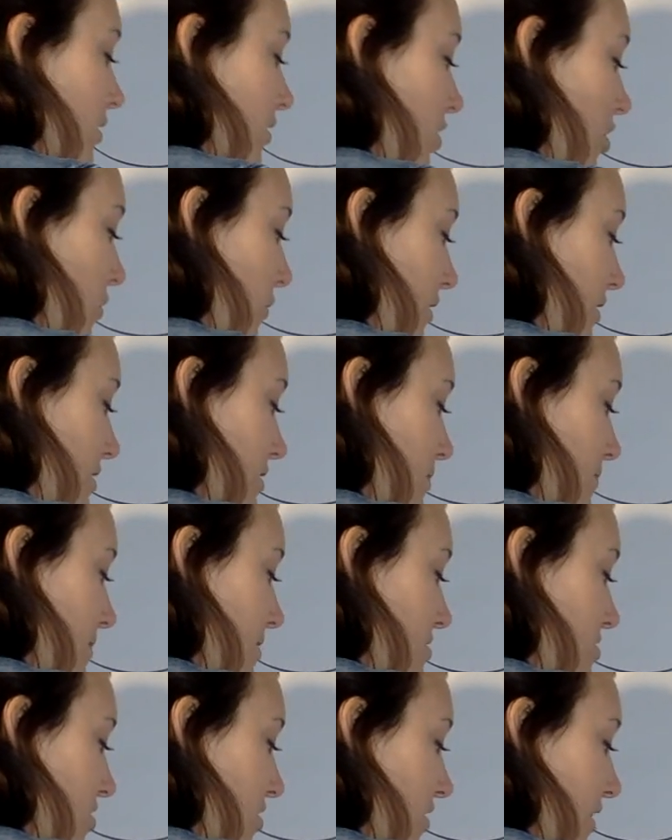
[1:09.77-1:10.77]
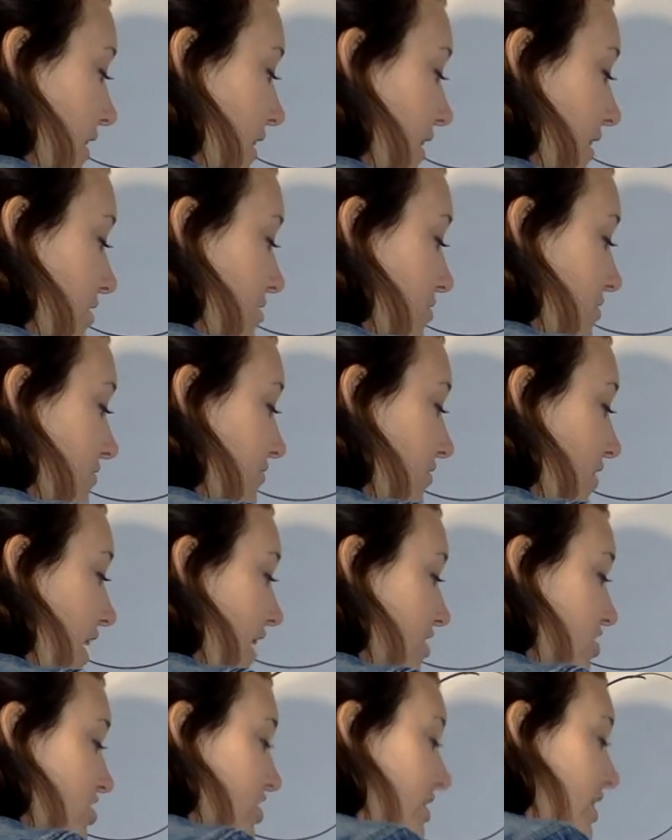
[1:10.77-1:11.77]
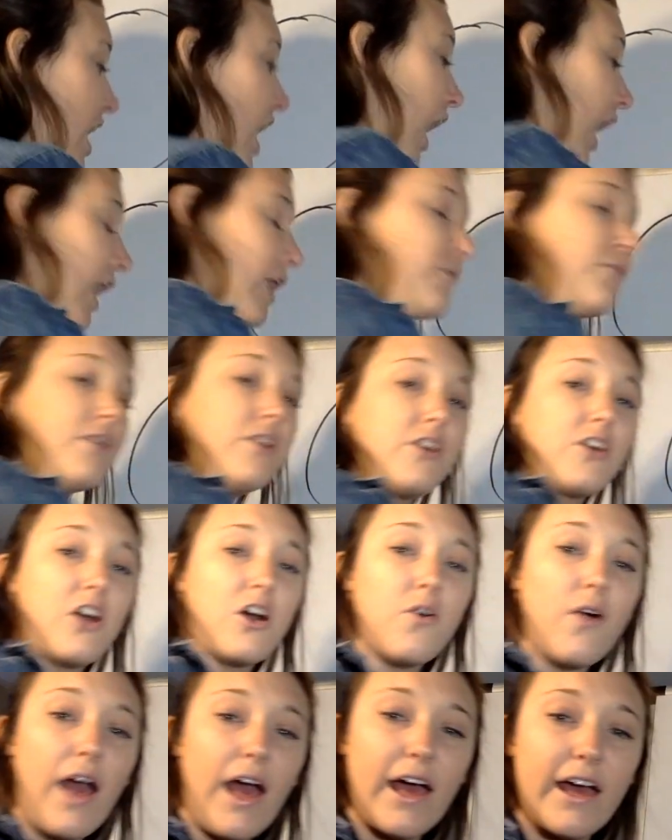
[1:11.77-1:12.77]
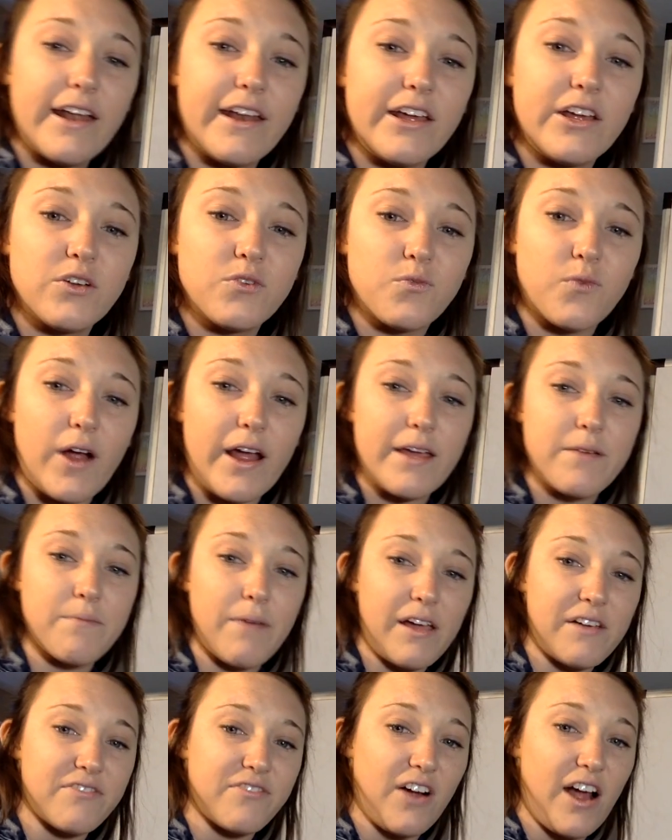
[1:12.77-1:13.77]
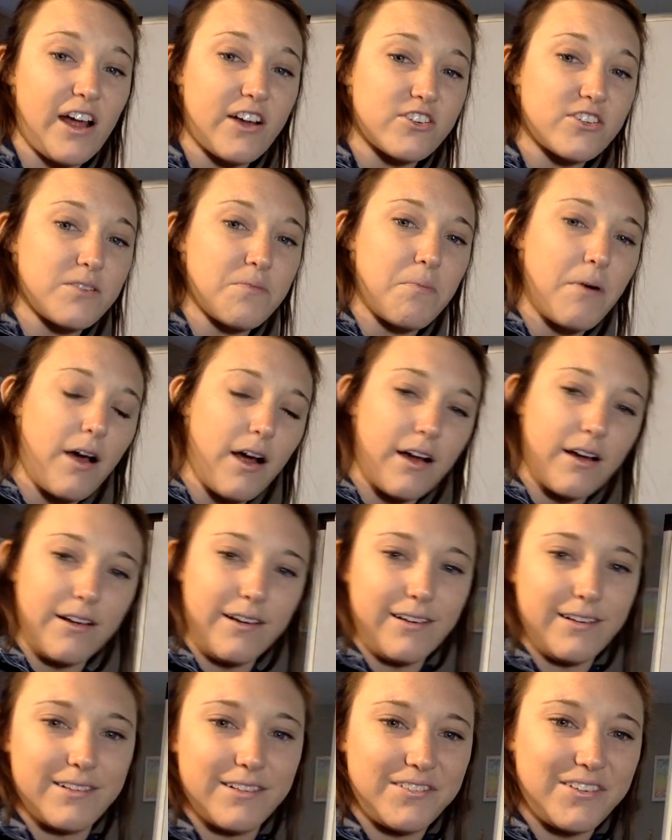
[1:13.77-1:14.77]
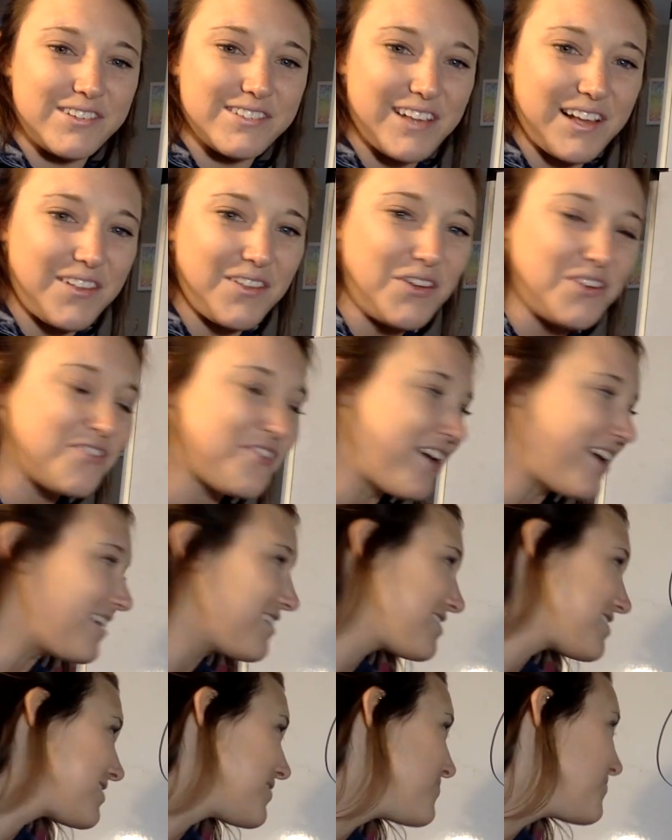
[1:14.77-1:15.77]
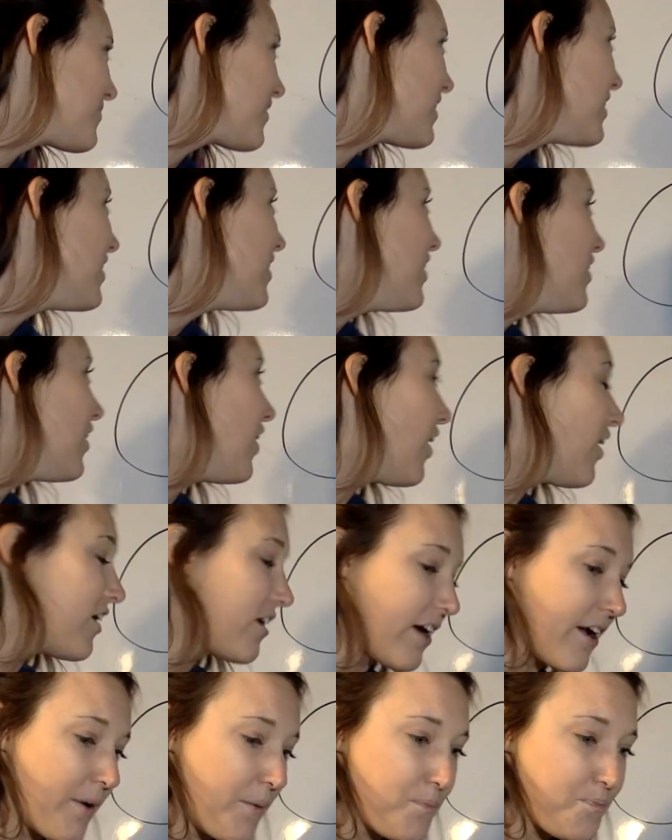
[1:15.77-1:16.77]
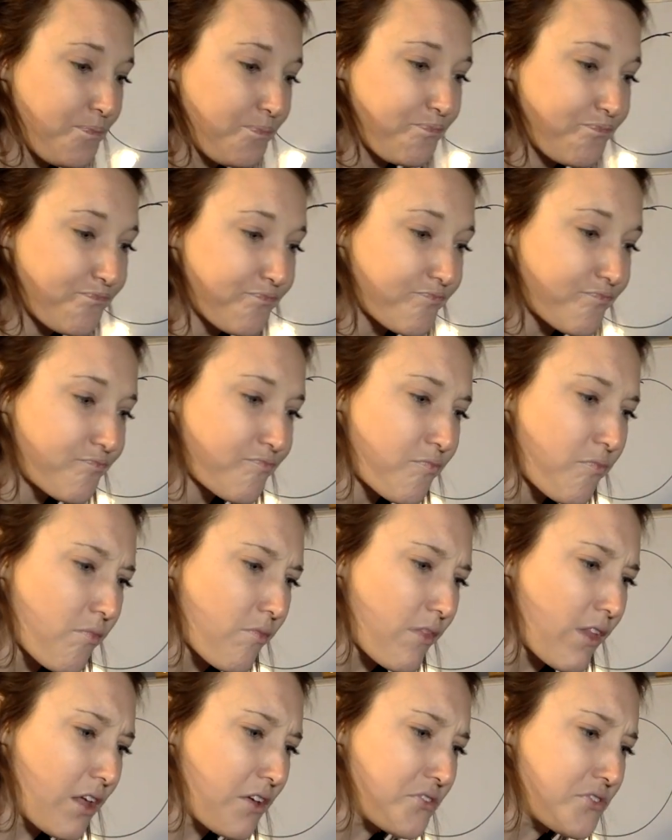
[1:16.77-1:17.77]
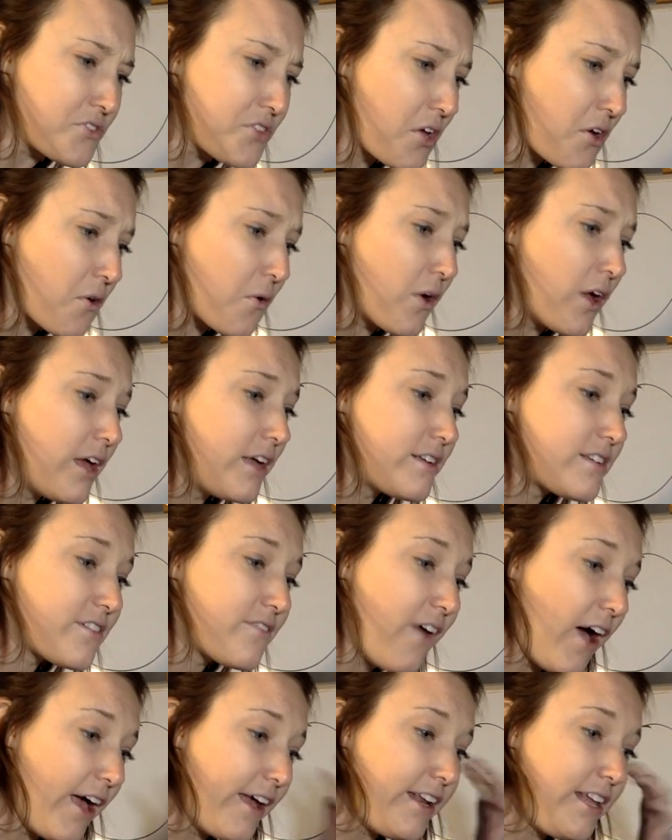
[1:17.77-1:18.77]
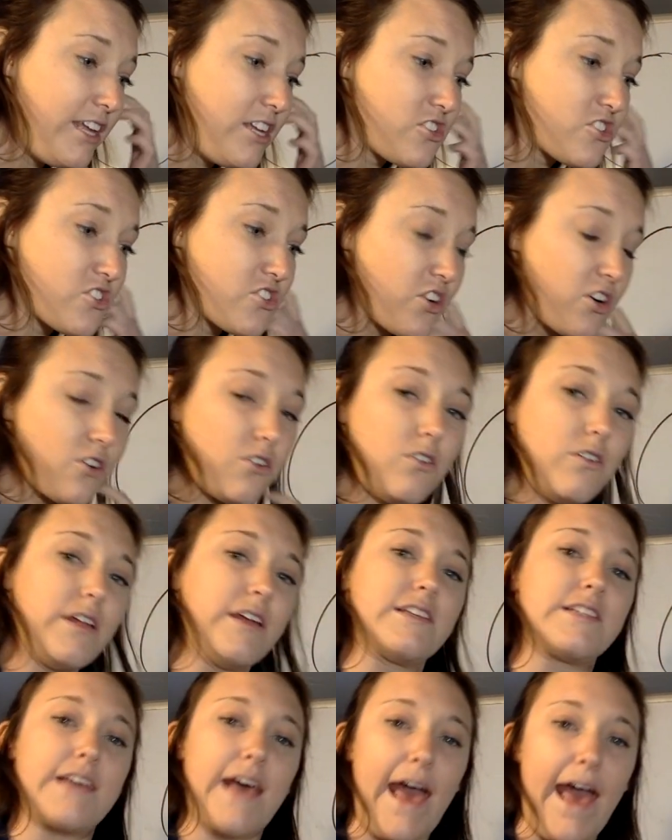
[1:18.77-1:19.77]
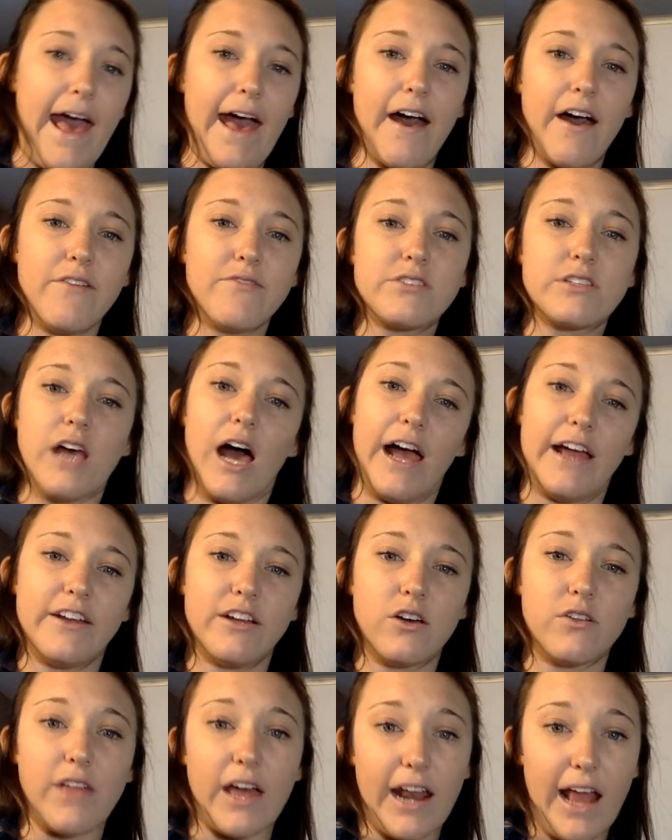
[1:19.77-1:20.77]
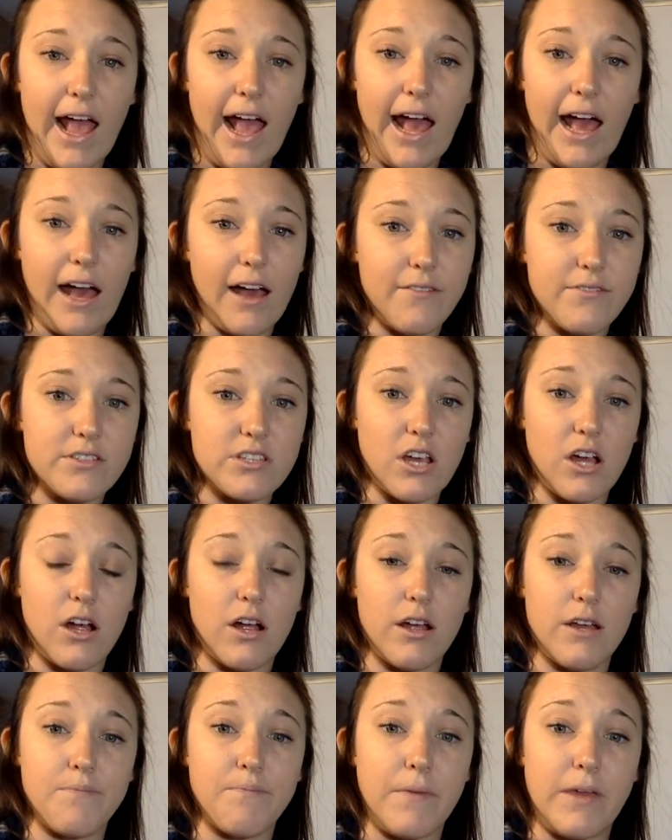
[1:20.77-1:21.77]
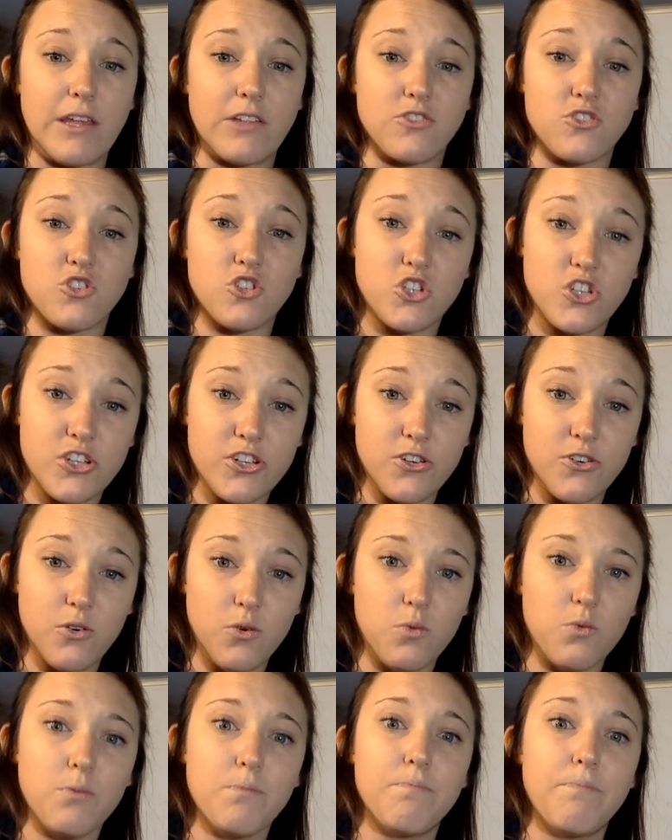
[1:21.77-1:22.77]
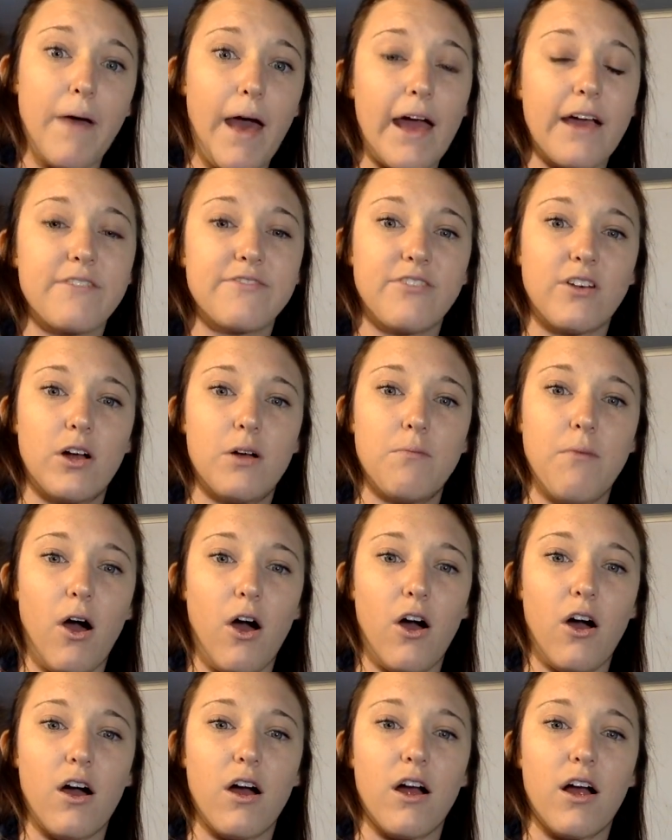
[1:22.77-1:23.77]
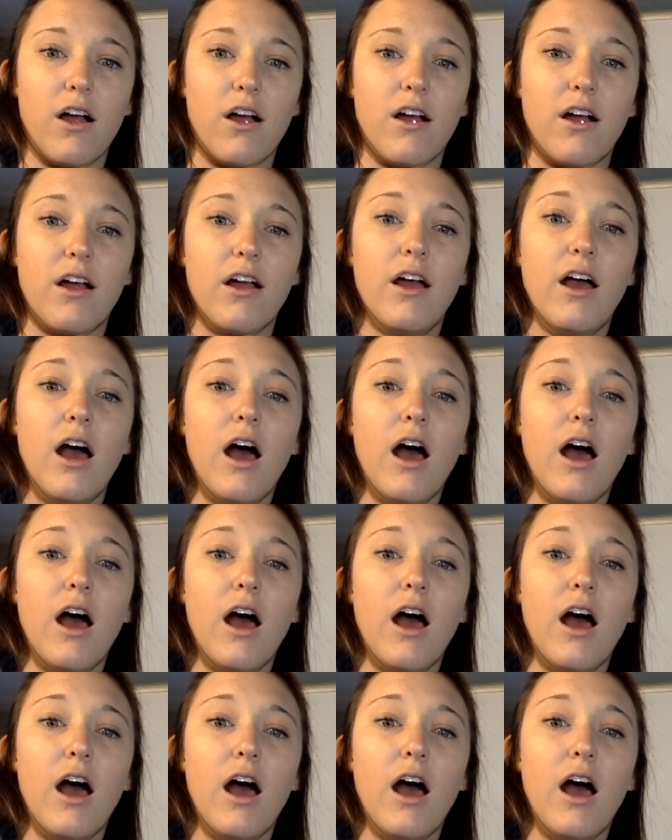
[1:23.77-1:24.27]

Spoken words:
going to be turning it into a fraction, I'm going to go ahead and write my fraction bar. Looks like a little face. All right. So divide each circle into halves. I know that halves means 2, back from our